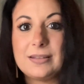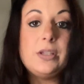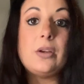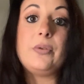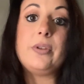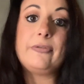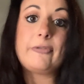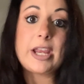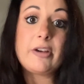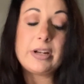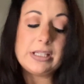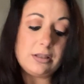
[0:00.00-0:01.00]
So the
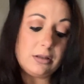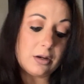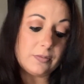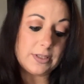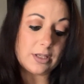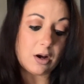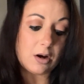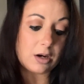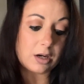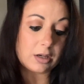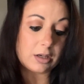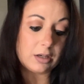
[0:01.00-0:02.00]
fragrance notes
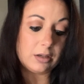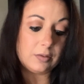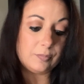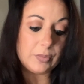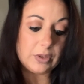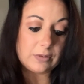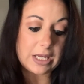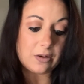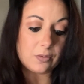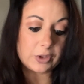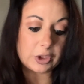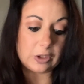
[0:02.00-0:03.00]
are Moonlight
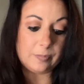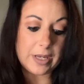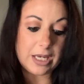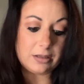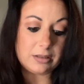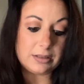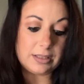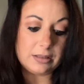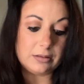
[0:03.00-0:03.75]
Orchid Petals,